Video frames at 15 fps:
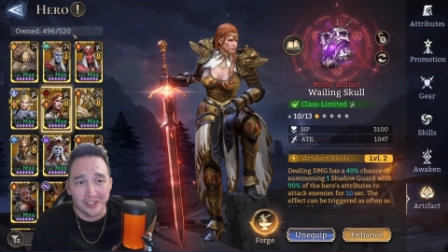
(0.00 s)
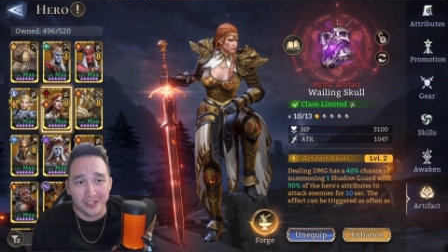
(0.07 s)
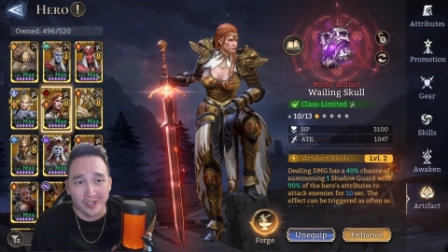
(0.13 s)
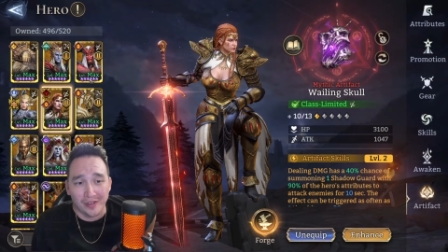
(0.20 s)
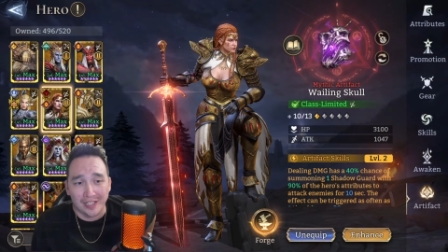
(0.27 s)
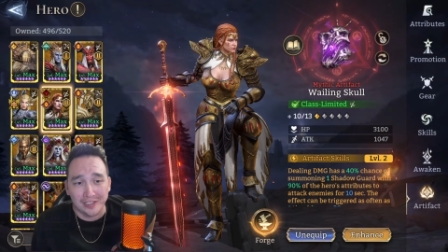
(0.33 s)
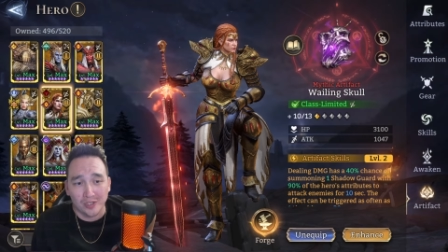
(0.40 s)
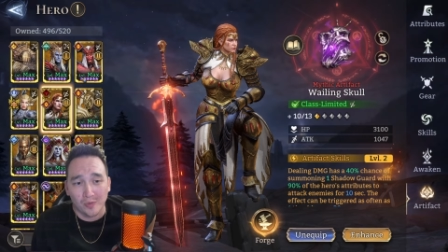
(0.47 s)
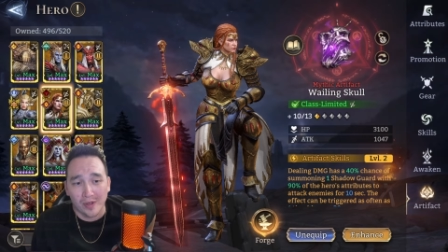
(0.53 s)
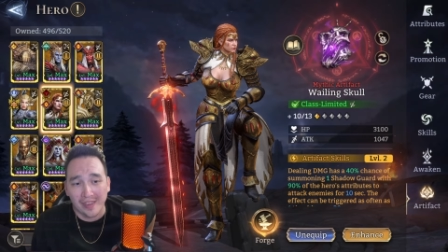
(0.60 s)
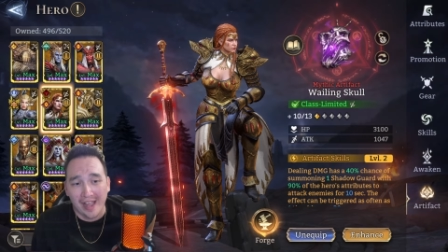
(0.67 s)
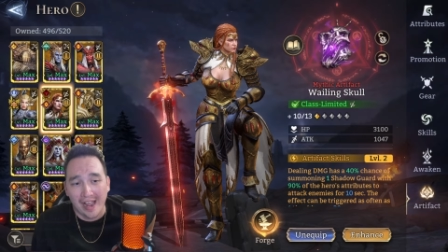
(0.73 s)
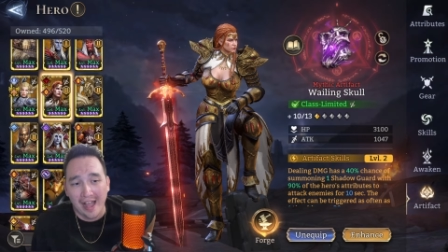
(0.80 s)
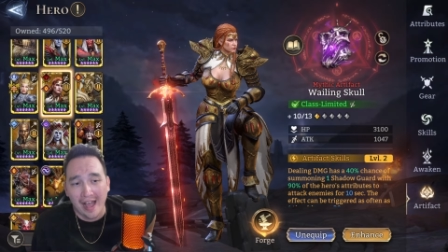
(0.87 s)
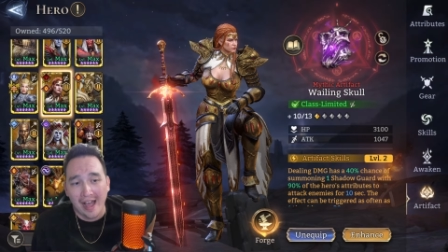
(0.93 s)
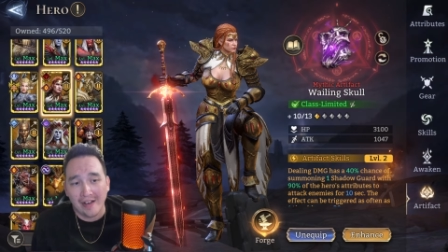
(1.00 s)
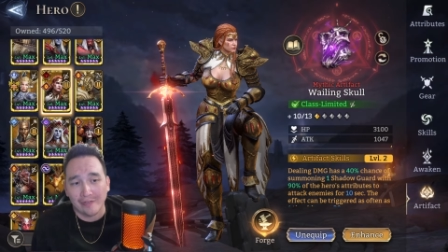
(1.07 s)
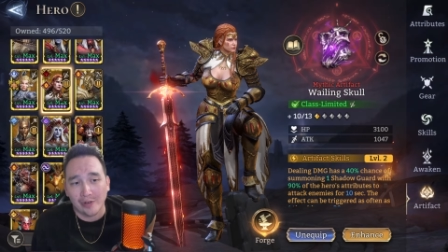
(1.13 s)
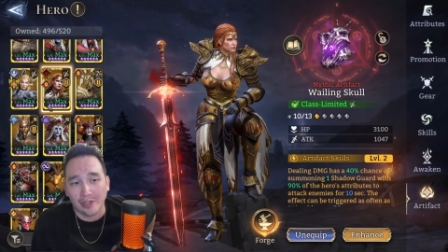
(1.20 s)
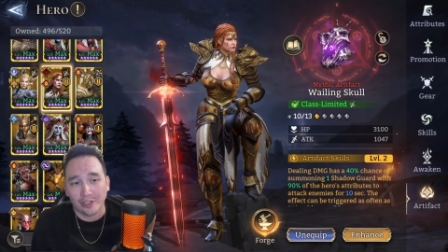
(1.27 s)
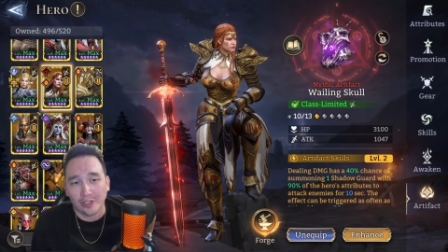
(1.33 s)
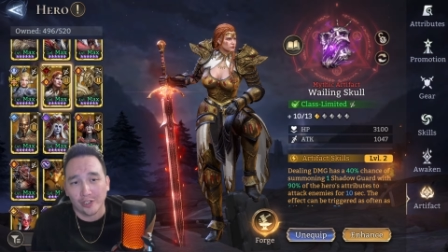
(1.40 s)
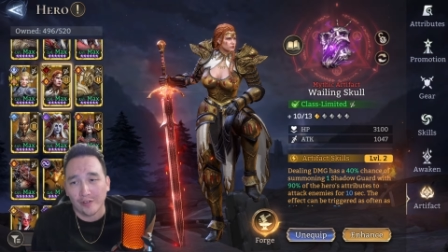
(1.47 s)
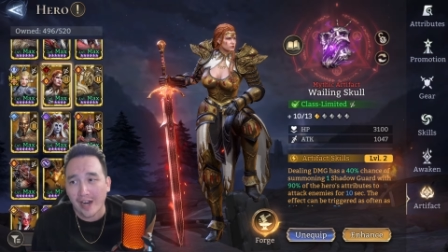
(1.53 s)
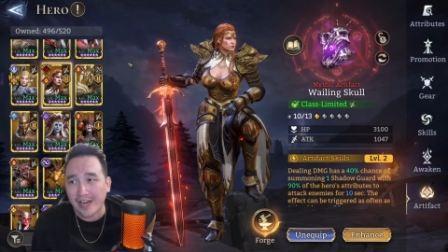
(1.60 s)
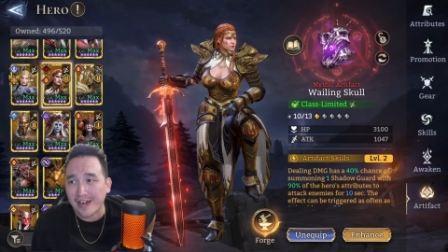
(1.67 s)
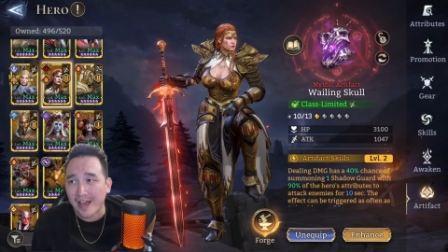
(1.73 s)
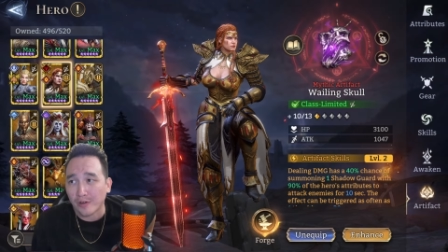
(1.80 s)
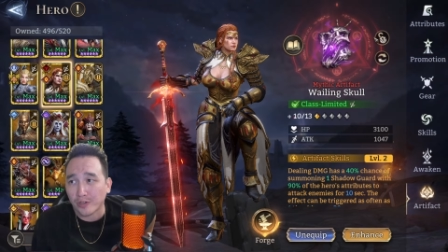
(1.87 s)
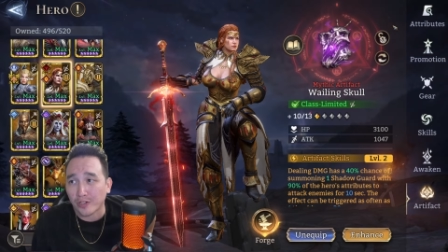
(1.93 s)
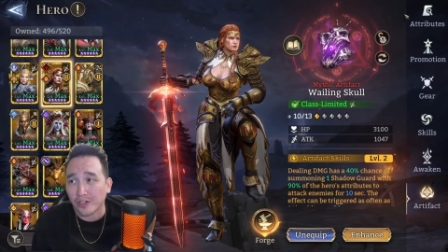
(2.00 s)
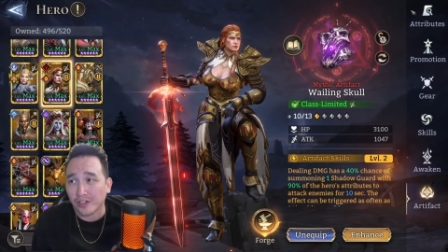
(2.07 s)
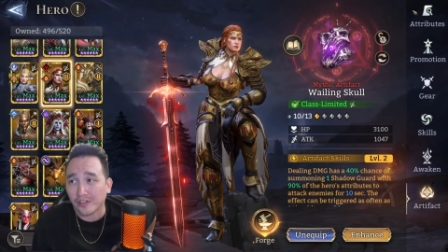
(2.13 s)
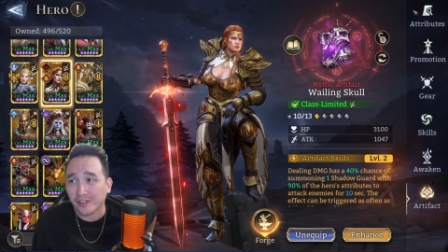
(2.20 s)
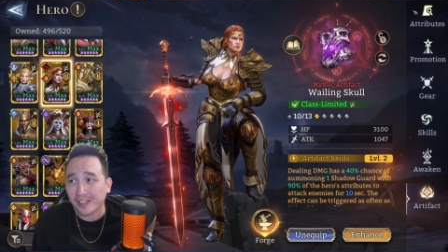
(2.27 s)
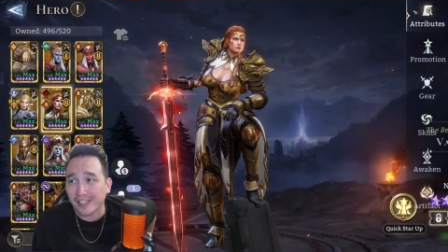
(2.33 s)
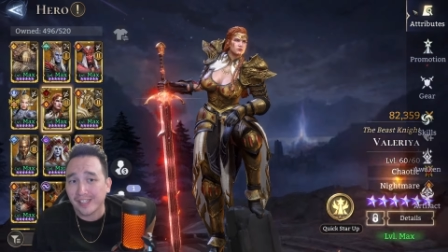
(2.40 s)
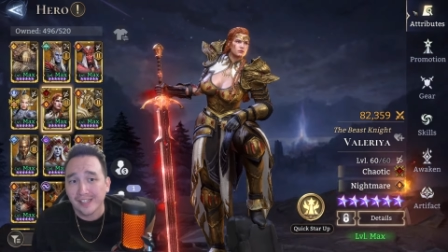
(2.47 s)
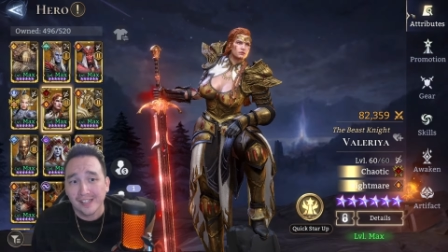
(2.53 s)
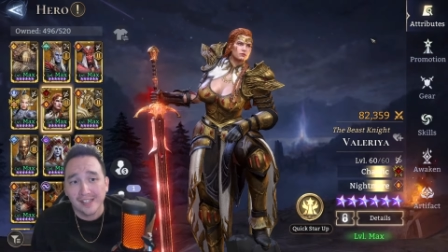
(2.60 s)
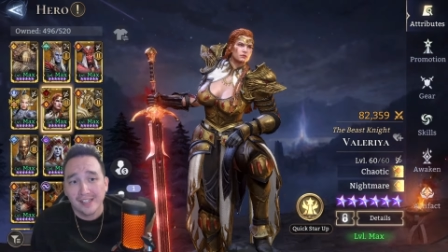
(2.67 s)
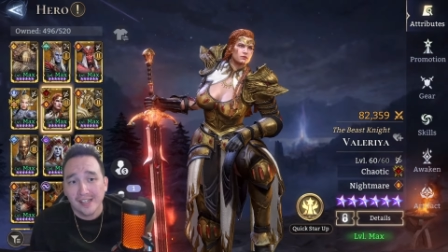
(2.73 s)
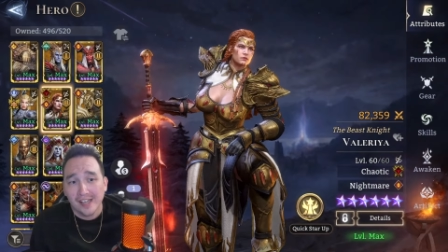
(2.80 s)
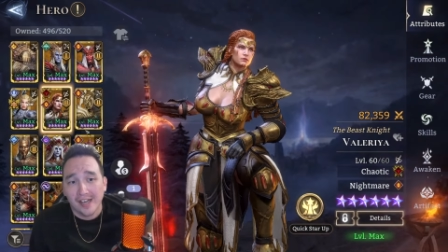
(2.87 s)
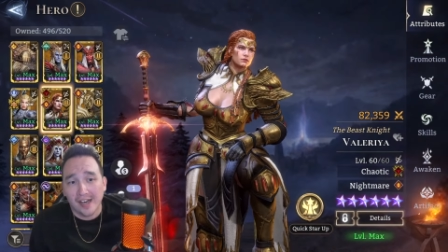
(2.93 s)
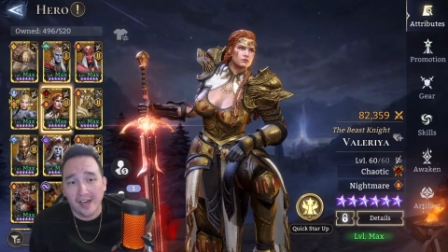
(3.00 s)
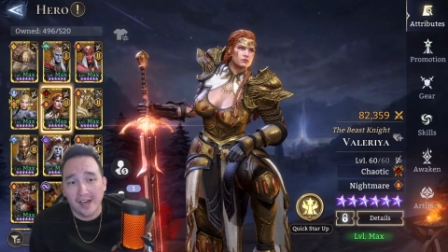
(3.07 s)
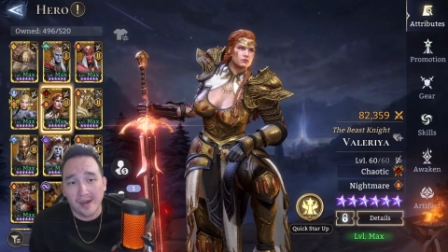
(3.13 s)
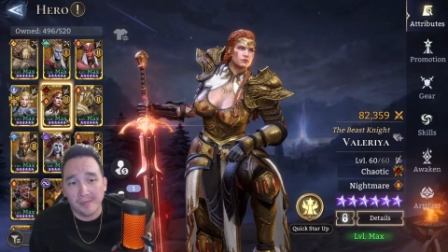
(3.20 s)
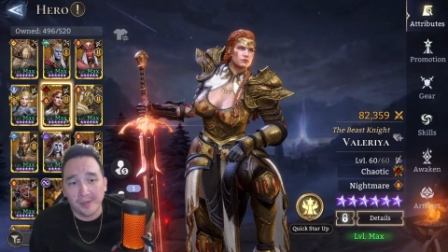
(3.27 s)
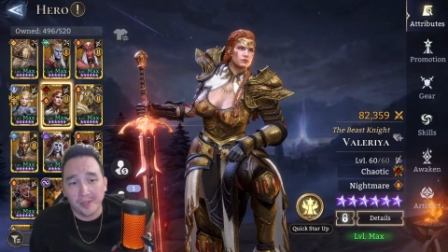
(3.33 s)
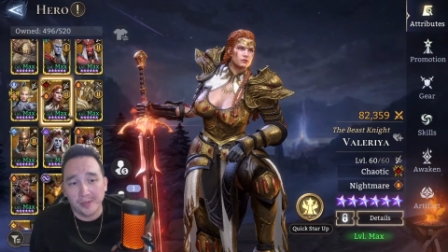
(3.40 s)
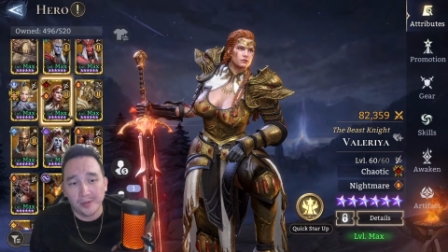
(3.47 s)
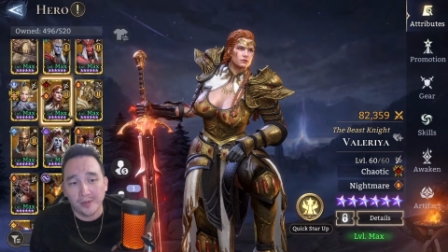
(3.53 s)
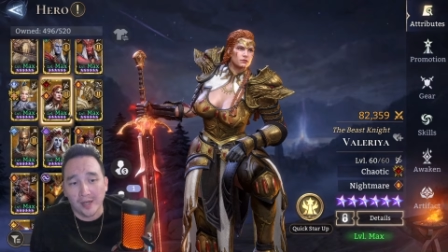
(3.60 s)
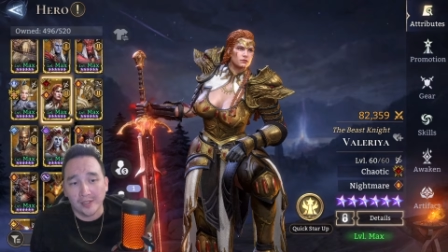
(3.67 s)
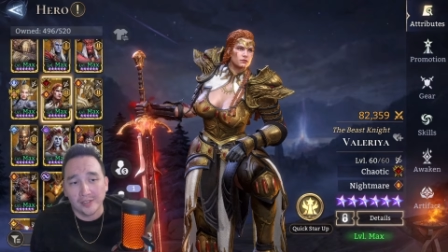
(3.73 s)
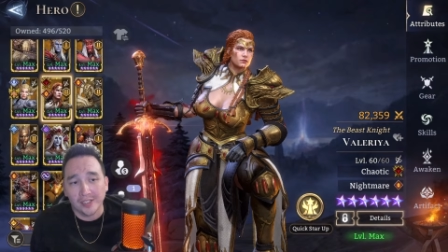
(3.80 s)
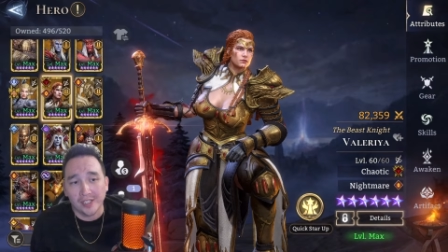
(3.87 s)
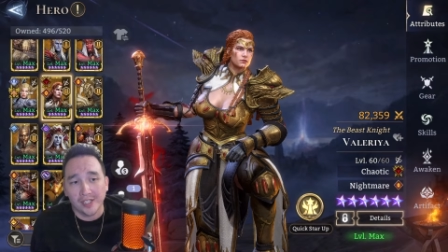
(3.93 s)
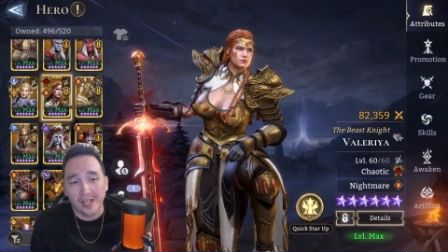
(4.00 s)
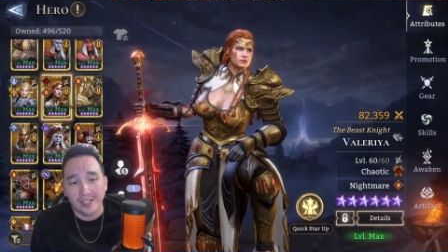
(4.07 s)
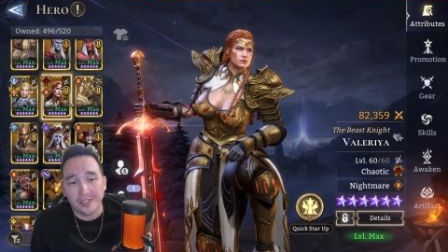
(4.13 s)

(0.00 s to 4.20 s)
so that's the one that I have on her right now currently. Um, who else did I